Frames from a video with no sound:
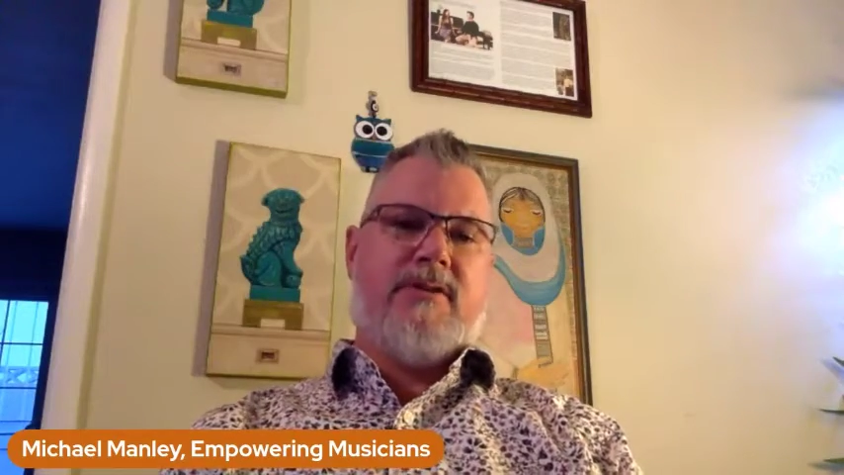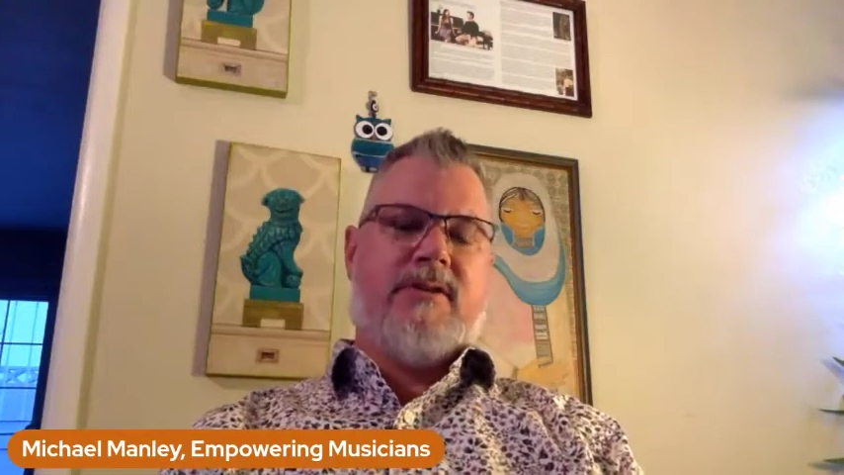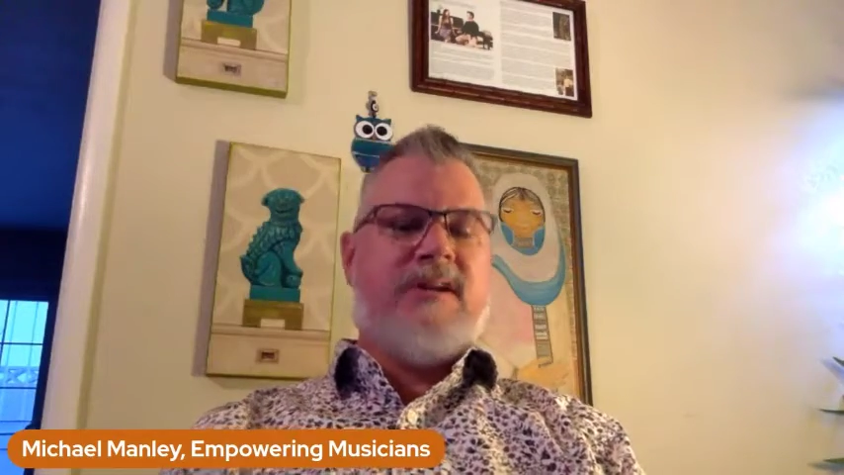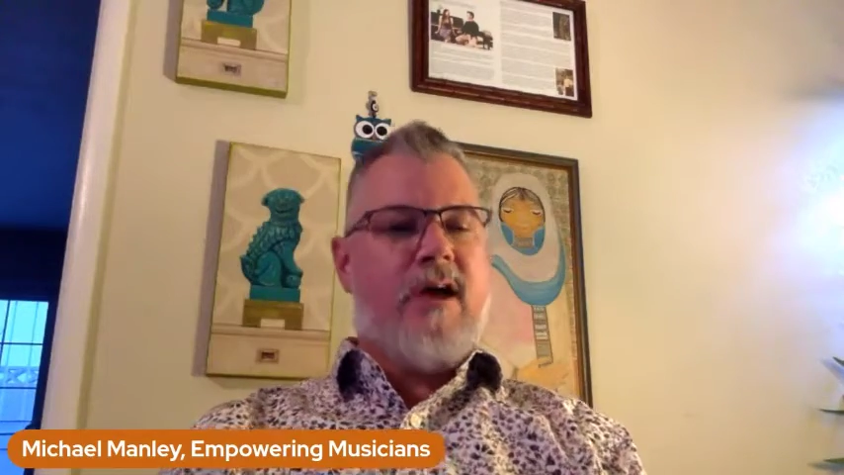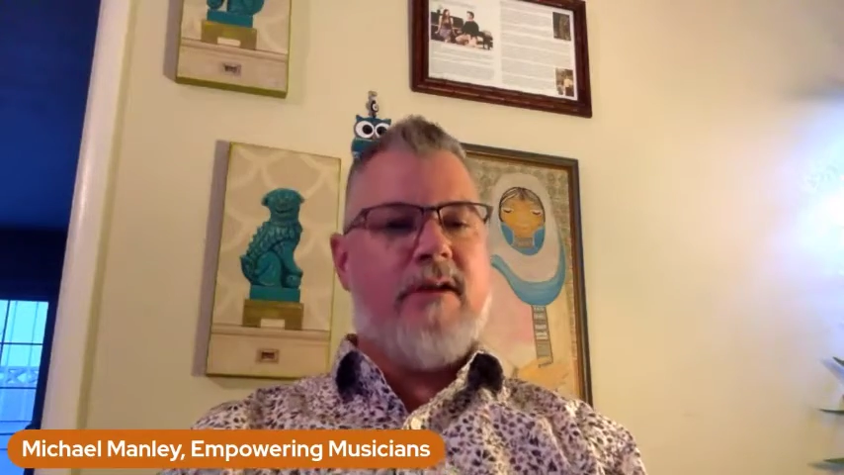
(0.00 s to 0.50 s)
So
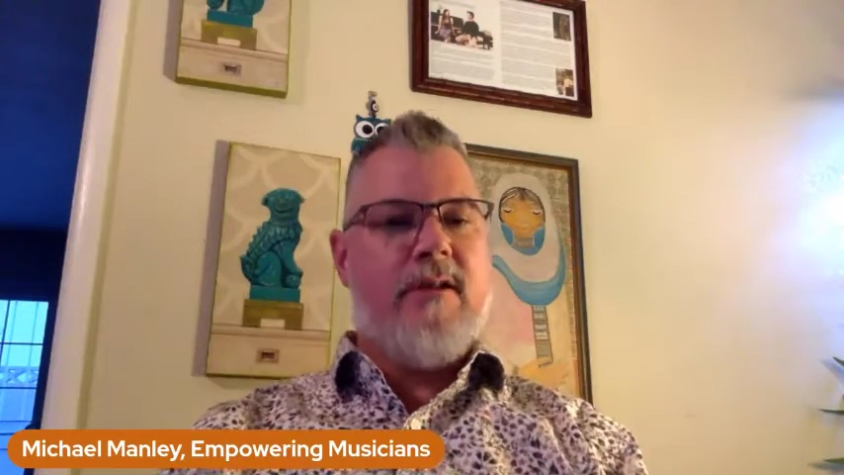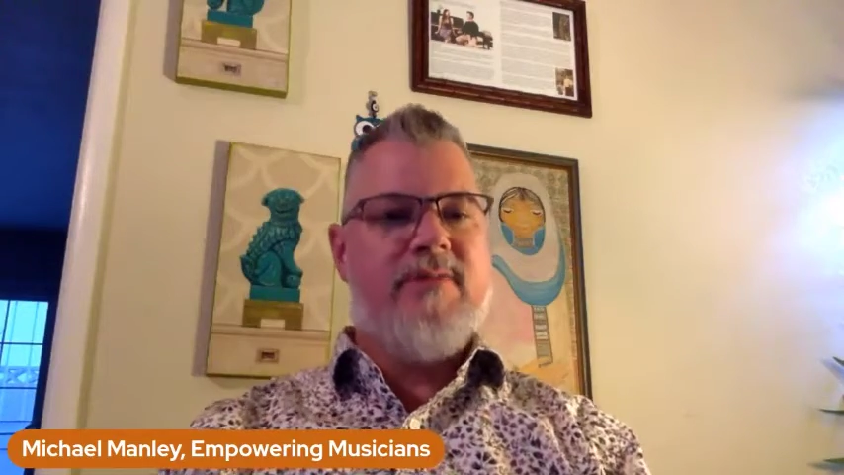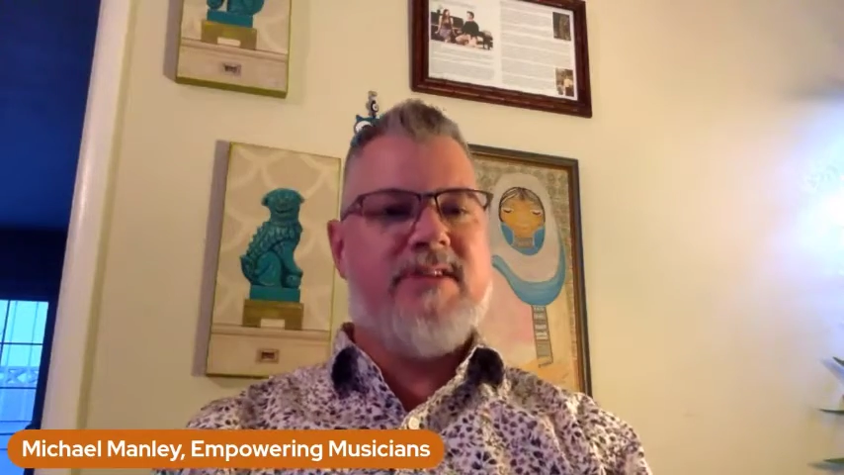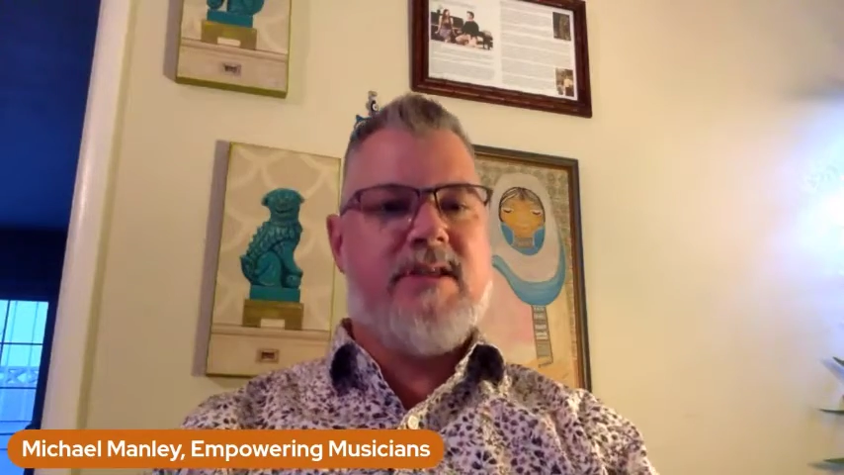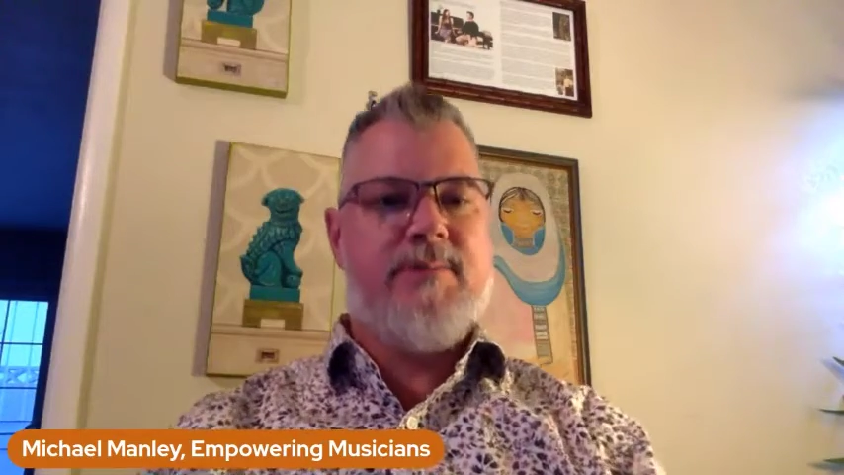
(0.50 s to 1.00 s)
the title
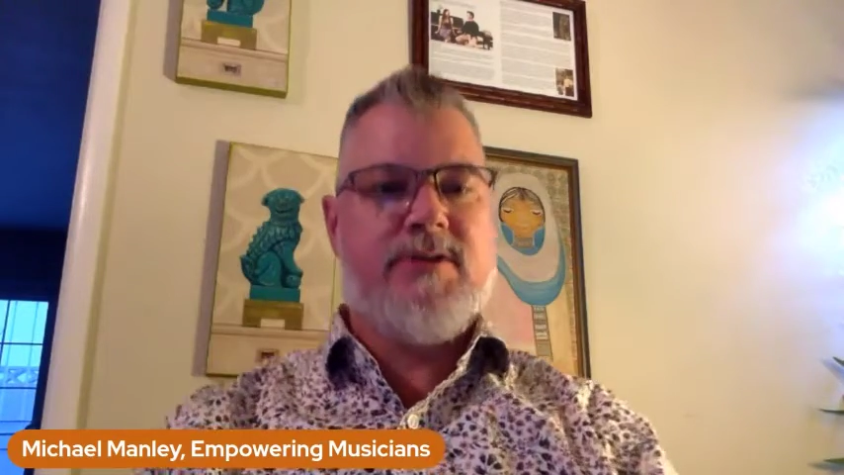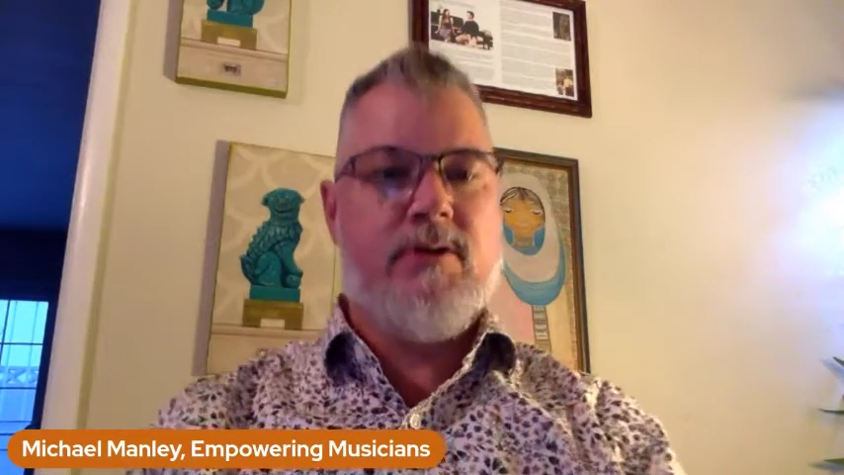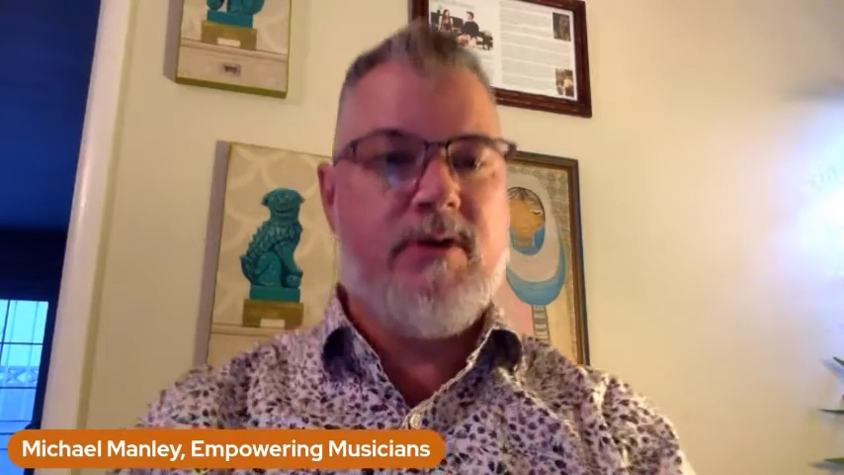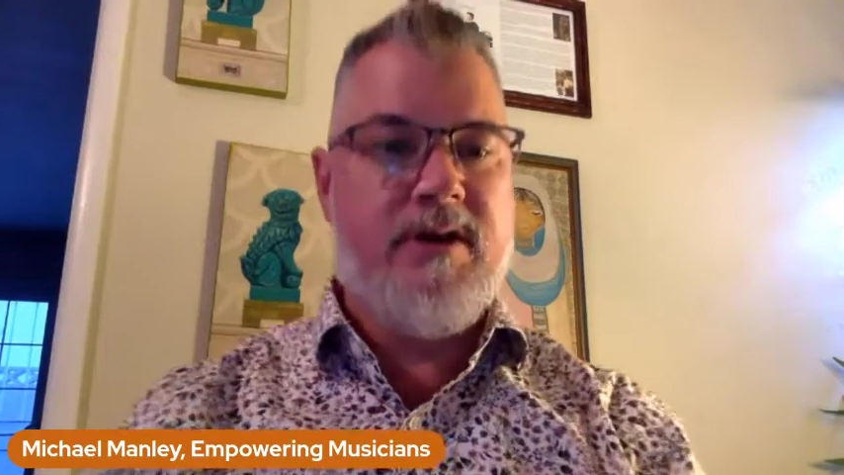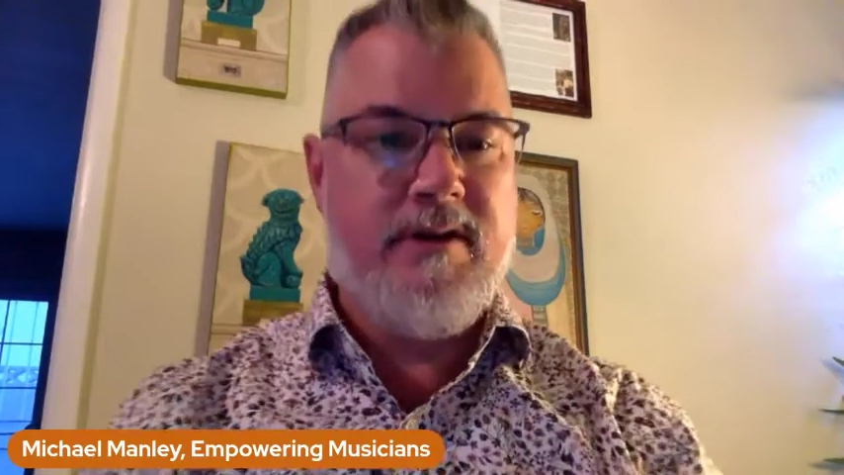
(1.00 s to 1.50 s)
of this
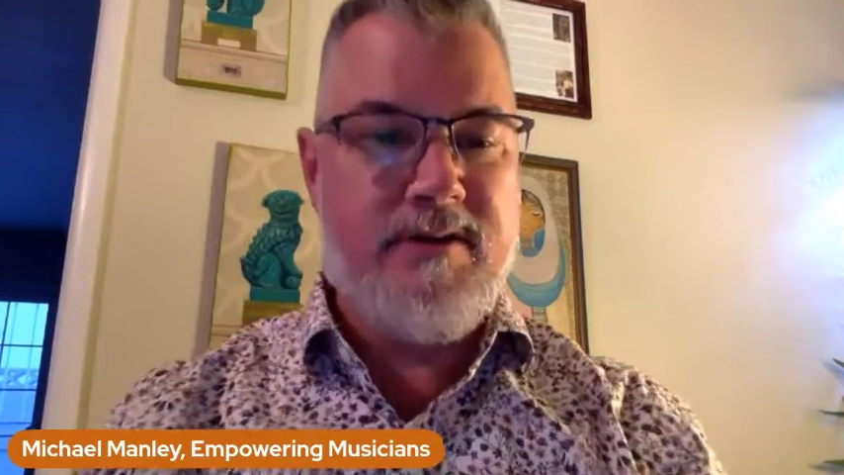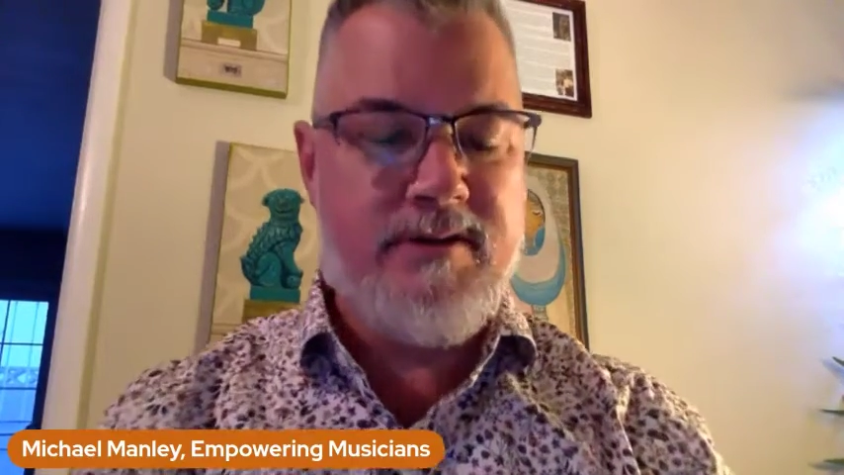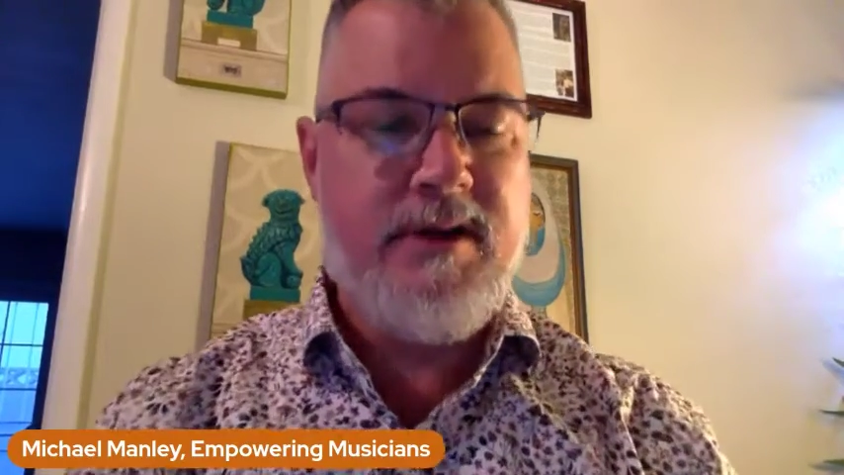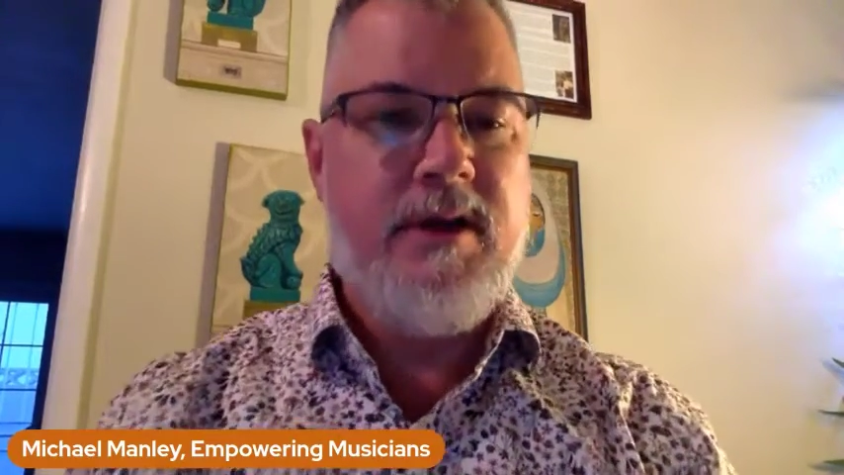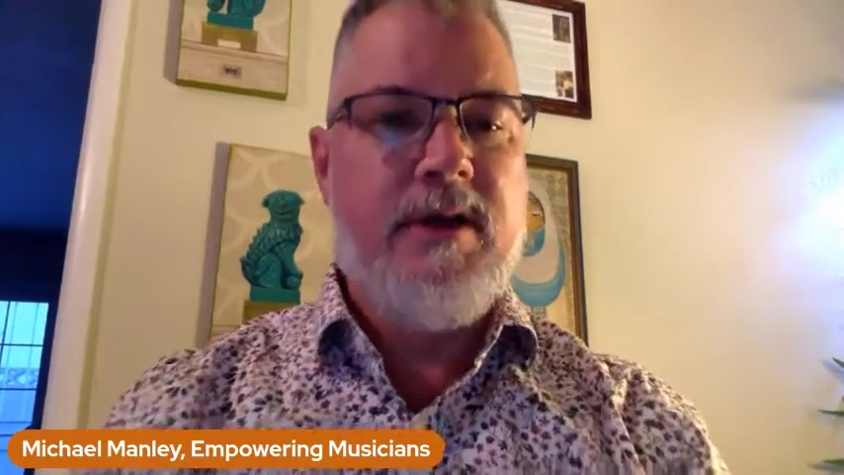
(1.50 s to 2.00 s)
episode
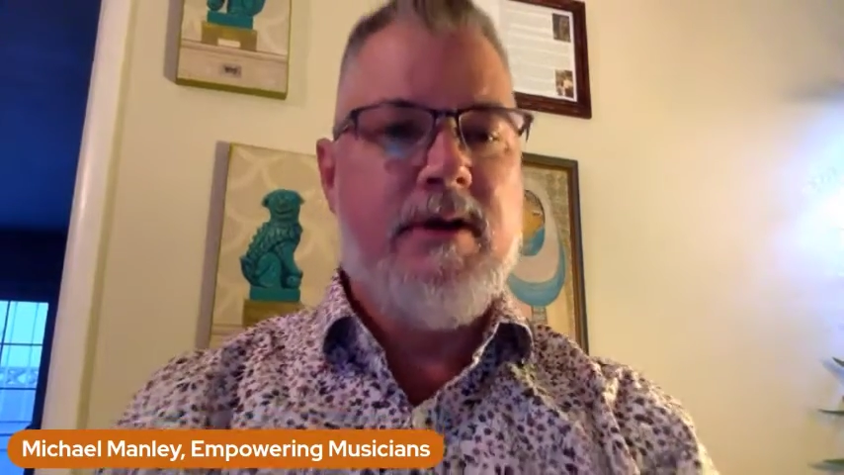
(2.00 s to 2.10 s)
is,